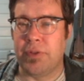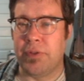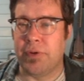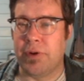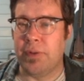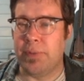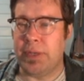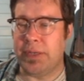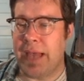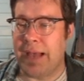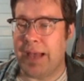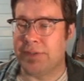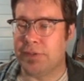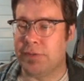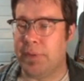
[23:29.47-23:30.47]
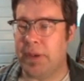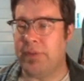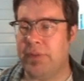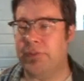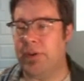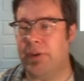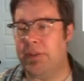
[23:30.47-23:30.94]
they're going to be dazzled by
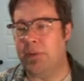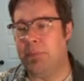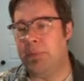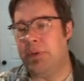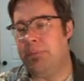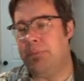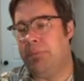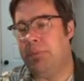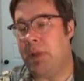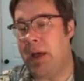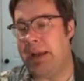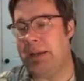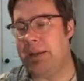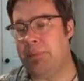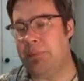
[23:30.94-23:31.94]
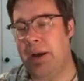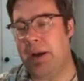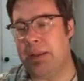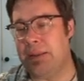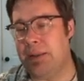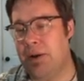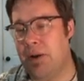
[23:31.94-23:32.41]
the sun. They'll be blinded by
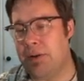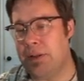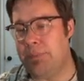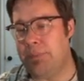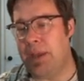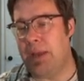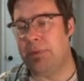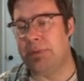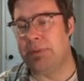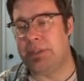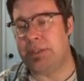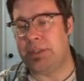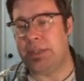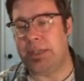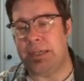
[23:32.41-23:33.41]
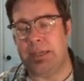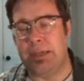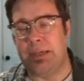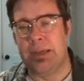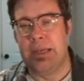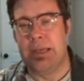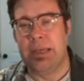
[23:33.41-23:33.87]
it. They'll hardly be able to see.
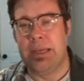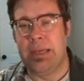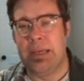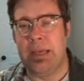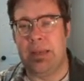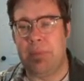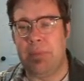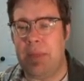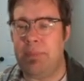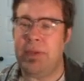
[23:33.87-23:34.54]
And maybe